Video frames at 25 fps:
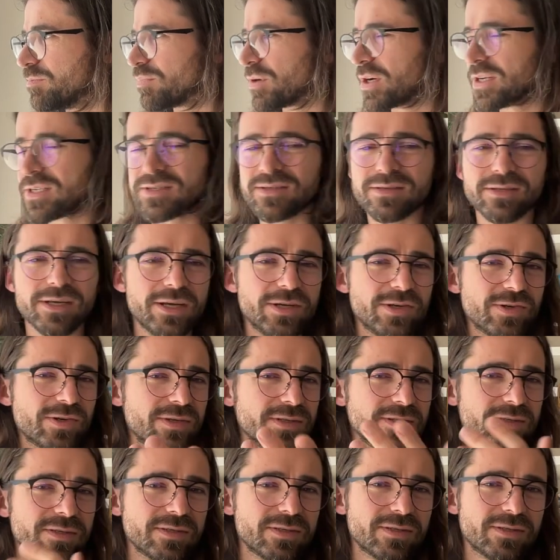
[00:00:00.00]

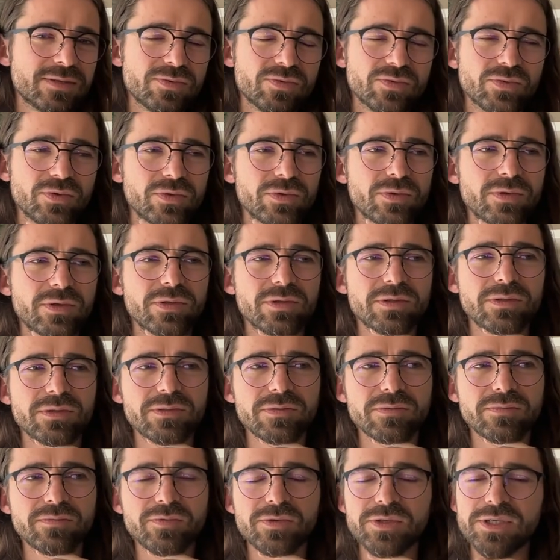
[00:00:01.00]
presentations
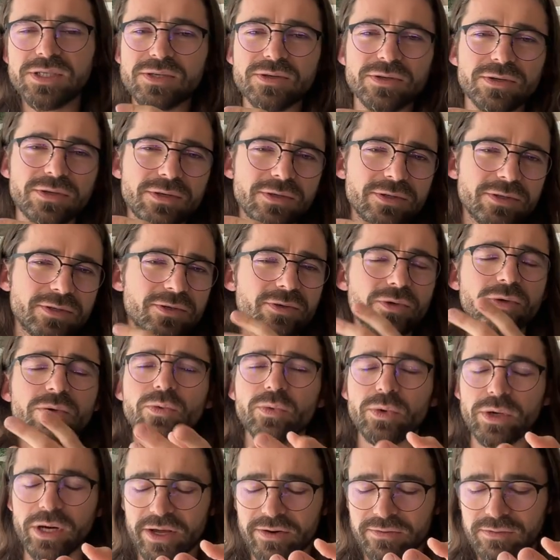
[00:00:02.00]
or research or
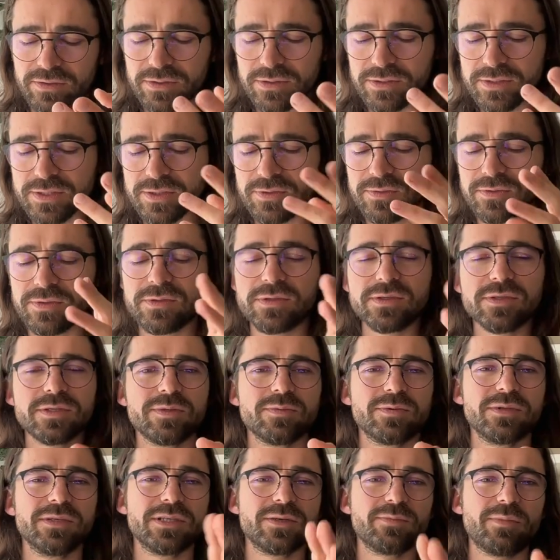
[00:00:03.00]
whatever. So
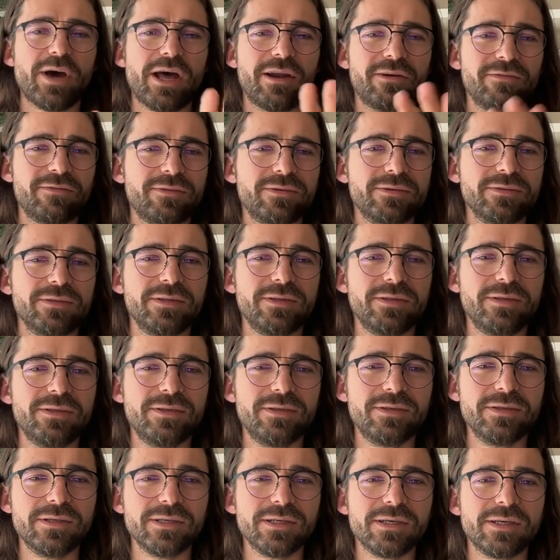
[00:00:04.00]
there's this metaphor
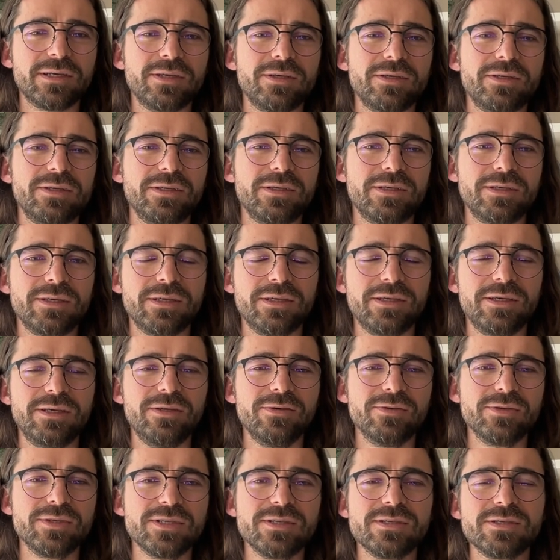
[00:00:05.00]
that uh, he
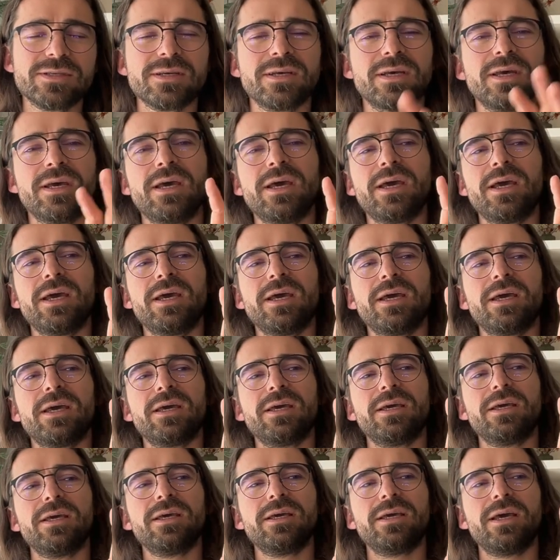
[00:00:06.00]
uses.
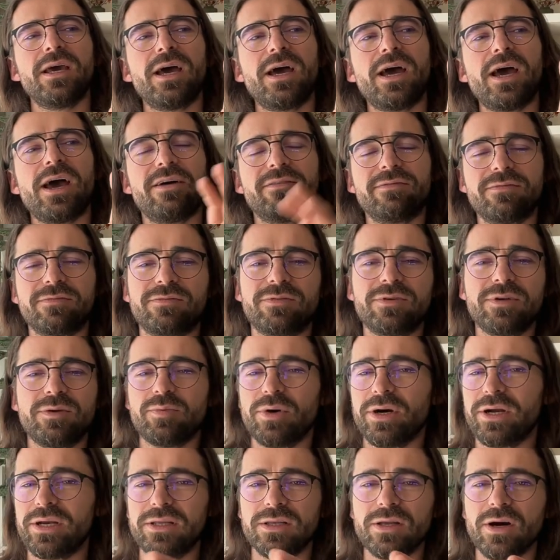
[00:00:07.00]

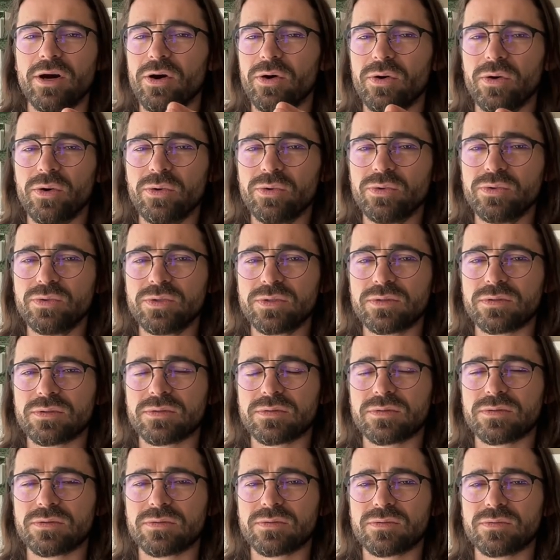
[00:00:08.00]
Everybody
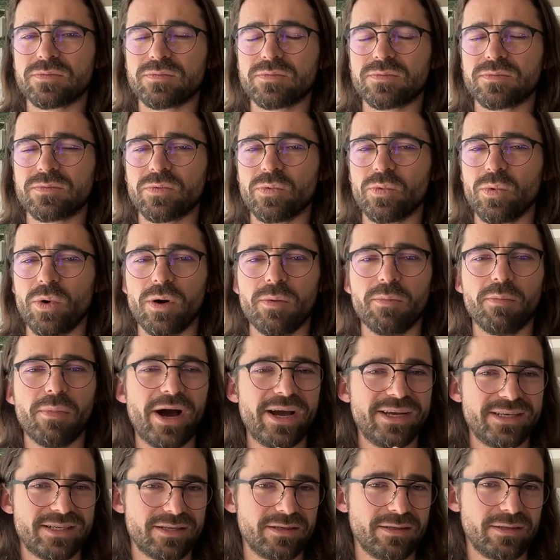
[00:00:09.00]
knows what
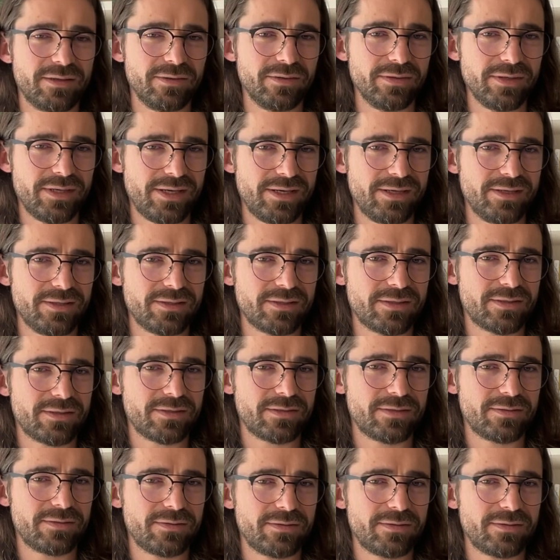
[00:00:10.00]
bicycle is.